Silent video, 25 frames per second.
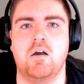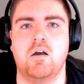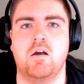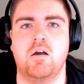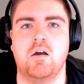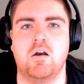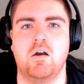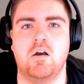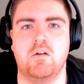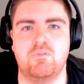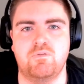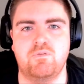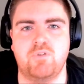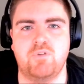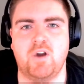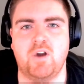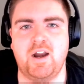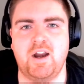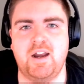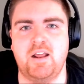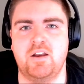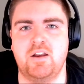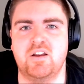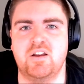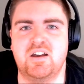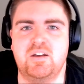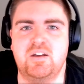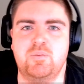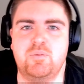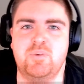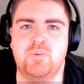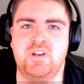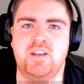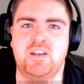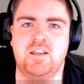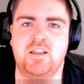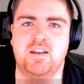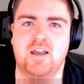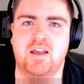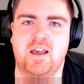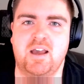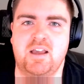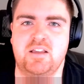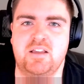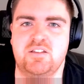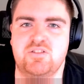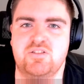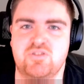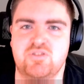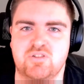On Friday night we did a
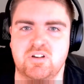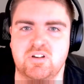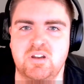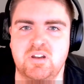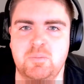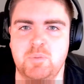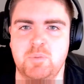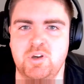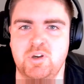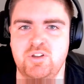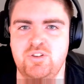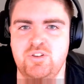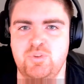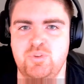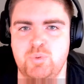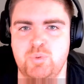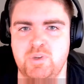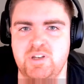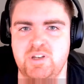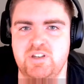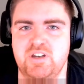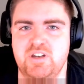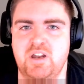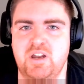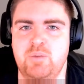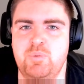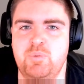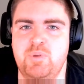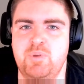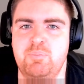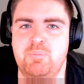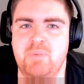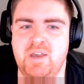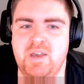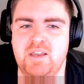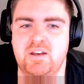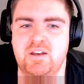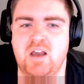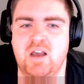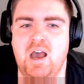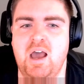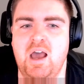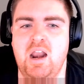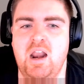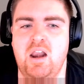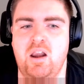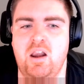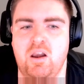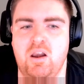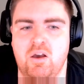stream on Twitch and we made a
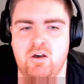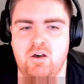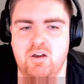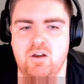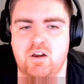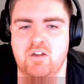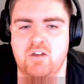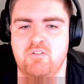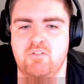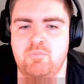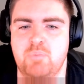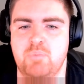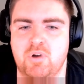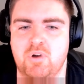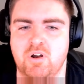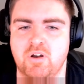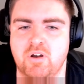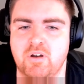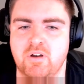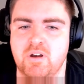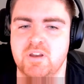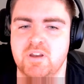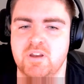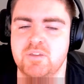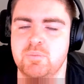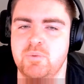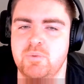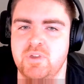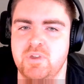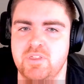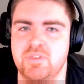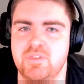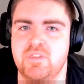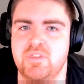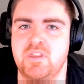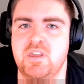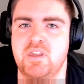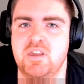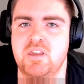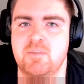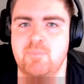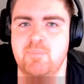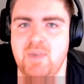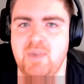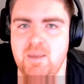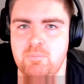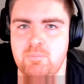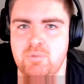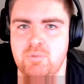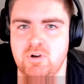lot of progress with the
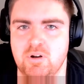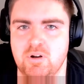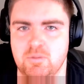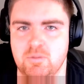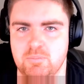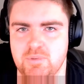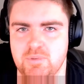command prompt.